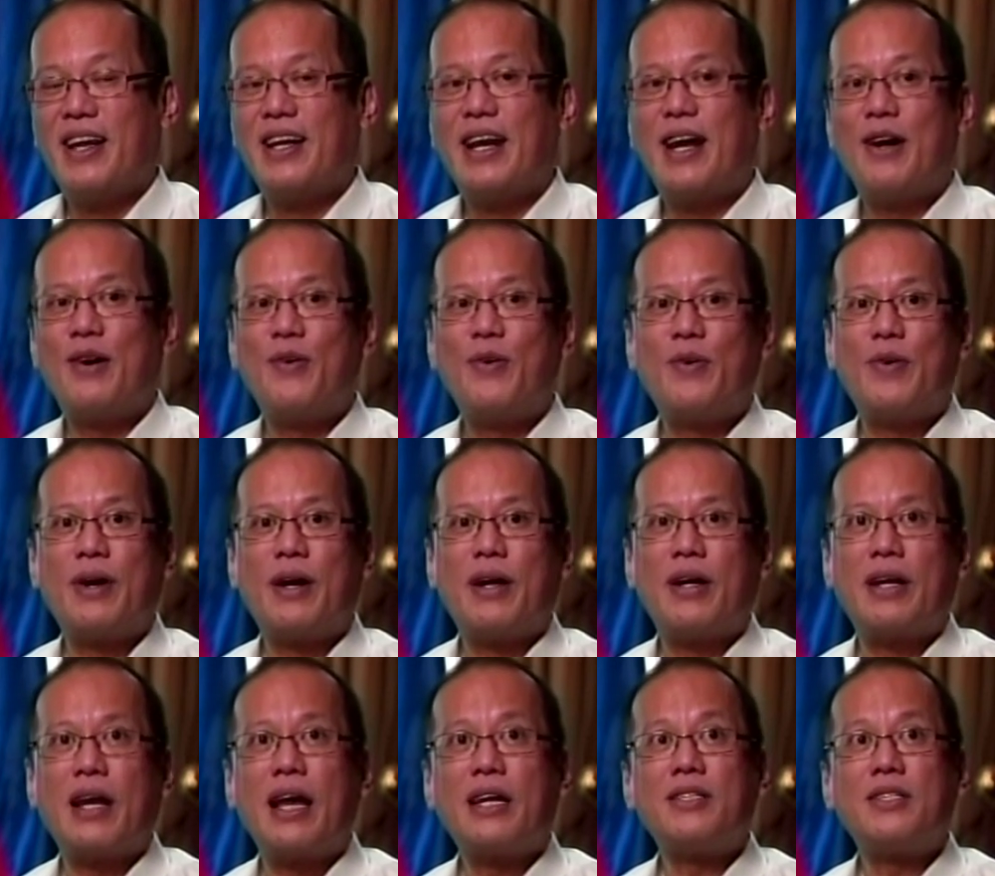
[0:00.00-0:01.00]
Now,
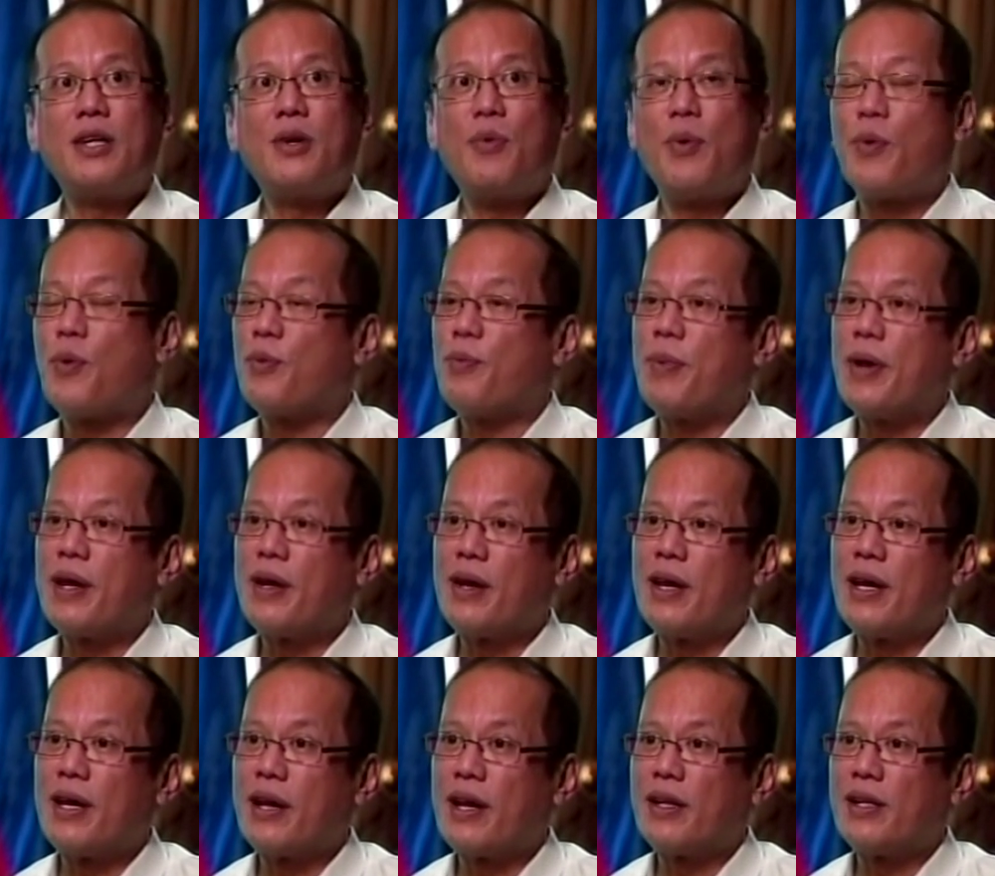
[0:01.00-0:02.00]
last year we were
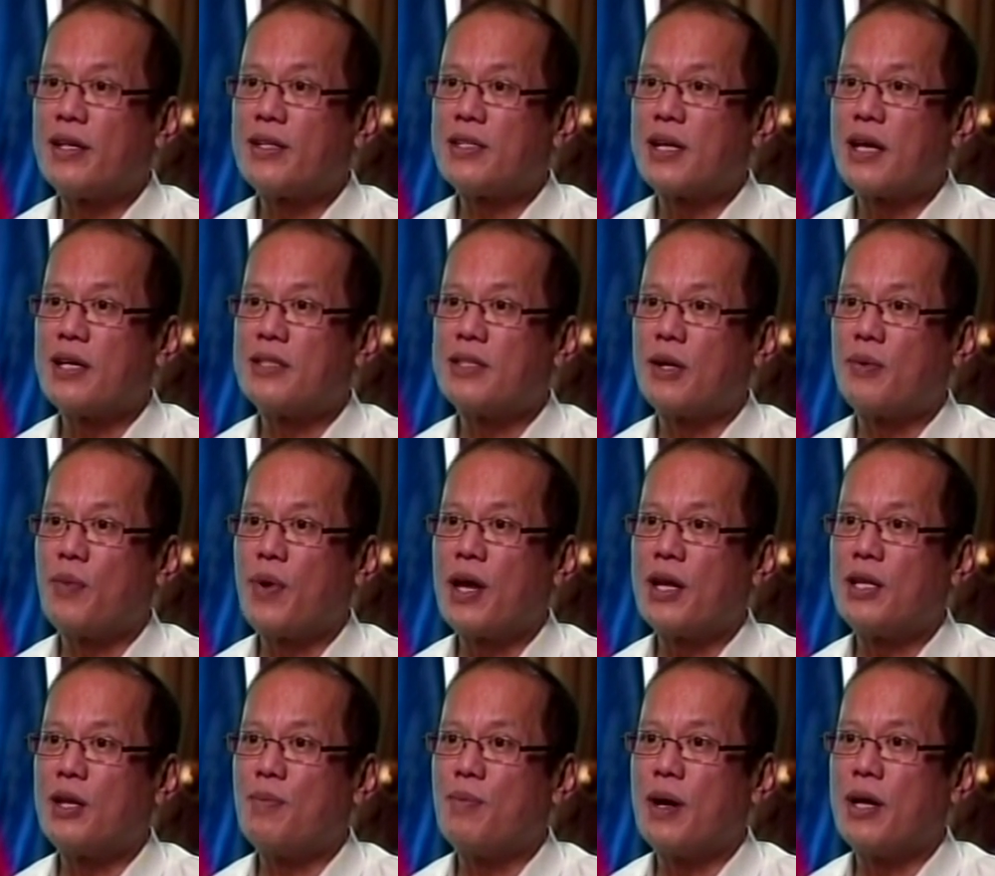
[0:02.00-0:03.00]
being criticized that we
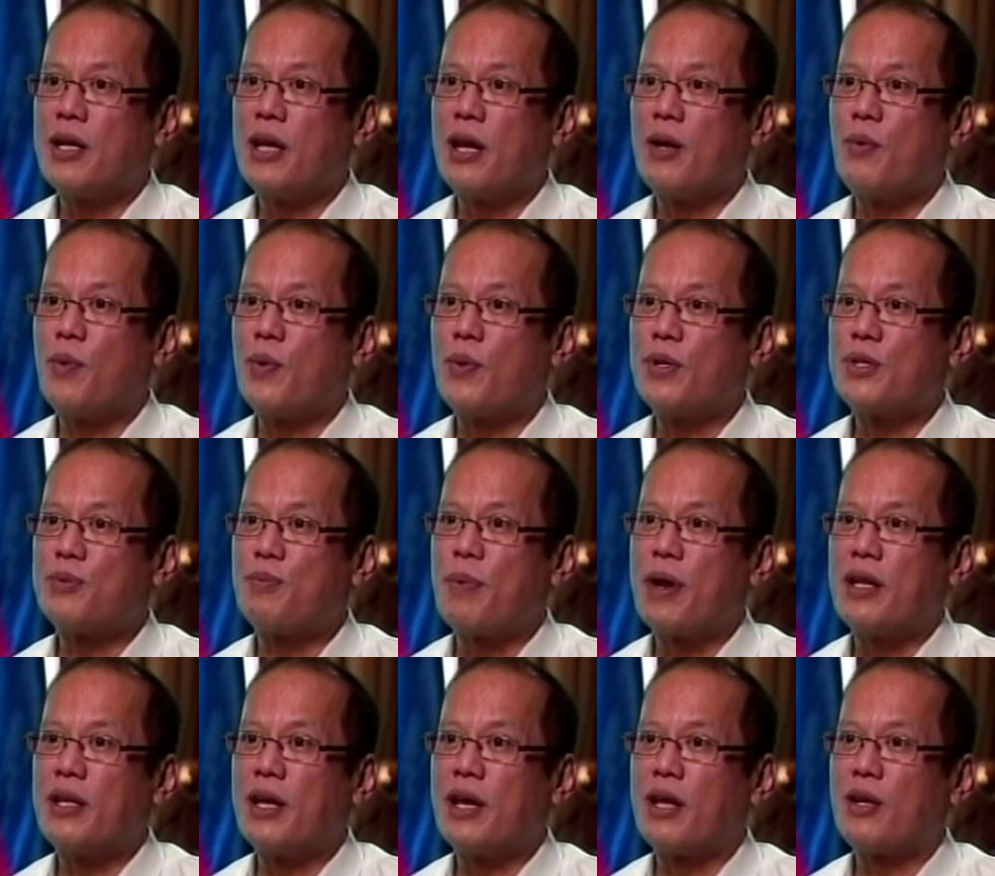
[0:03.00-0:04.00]
had the money and we weren't
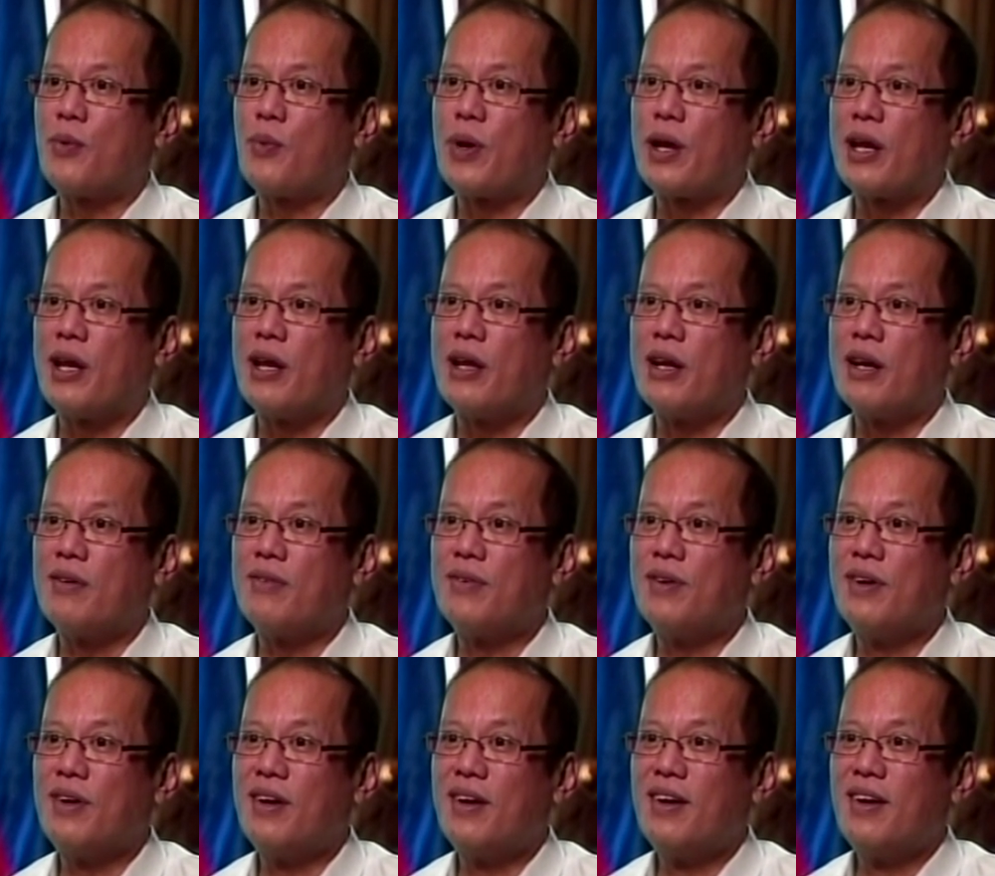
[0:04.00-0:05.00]
spending it quickly enough.
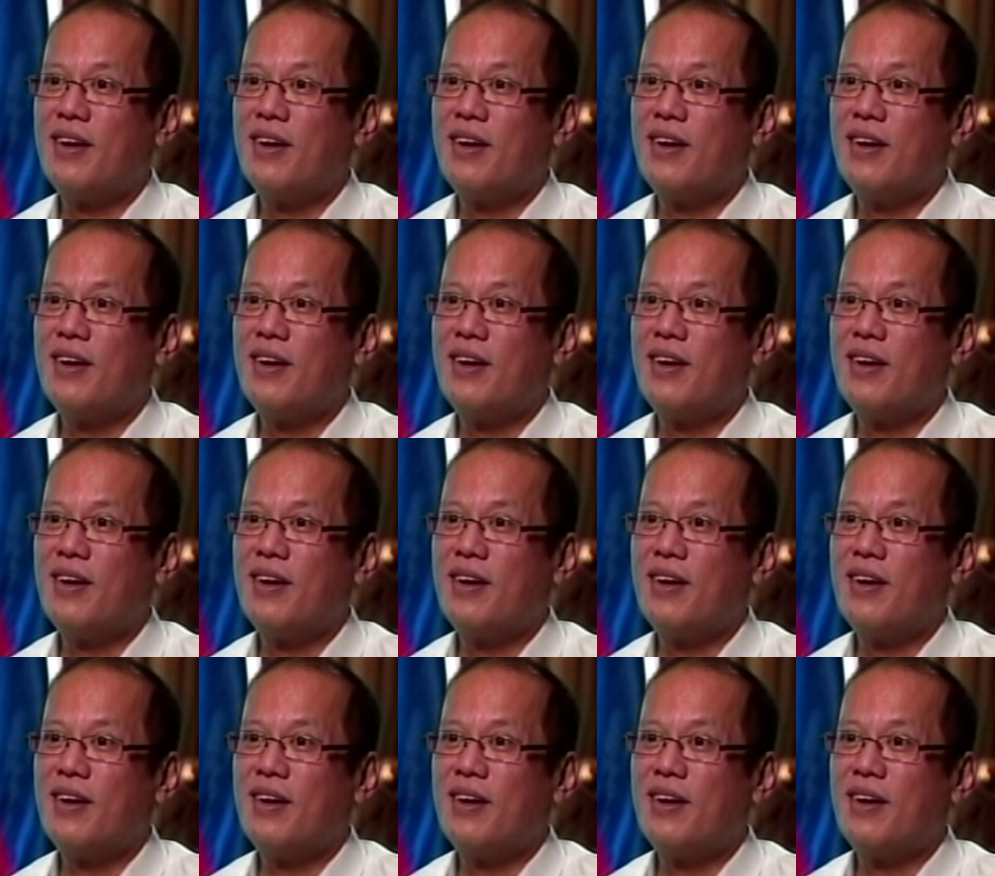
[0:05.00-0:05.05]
